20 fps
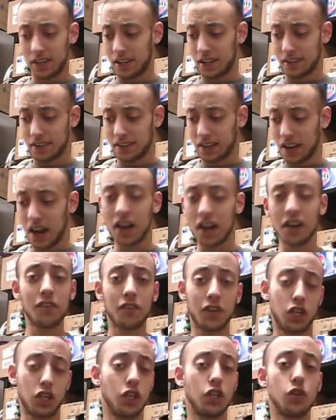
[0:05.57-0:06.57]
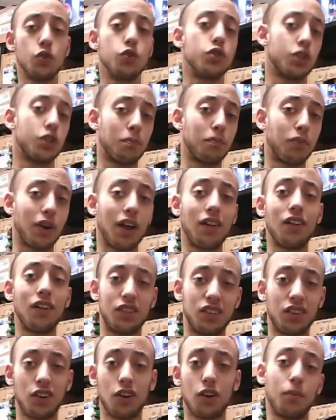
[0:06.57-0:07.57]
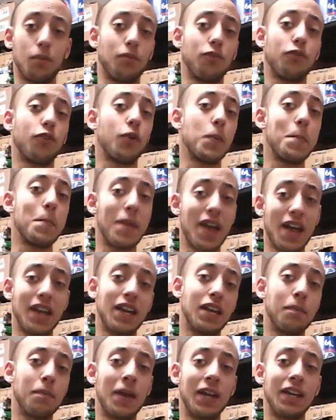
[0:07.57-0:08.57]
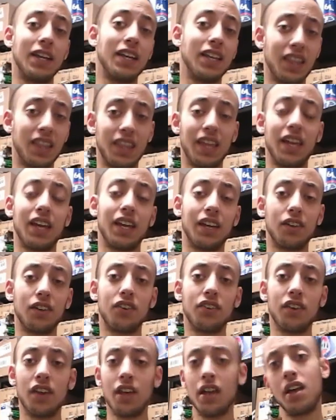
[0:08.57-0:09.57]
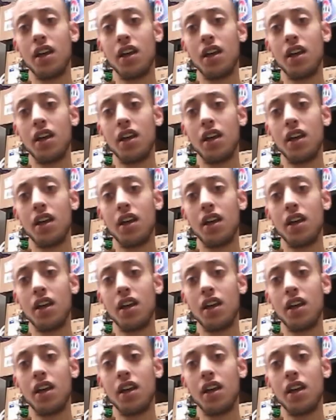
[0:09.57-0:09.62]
is kind of a huge umbrella term for many things.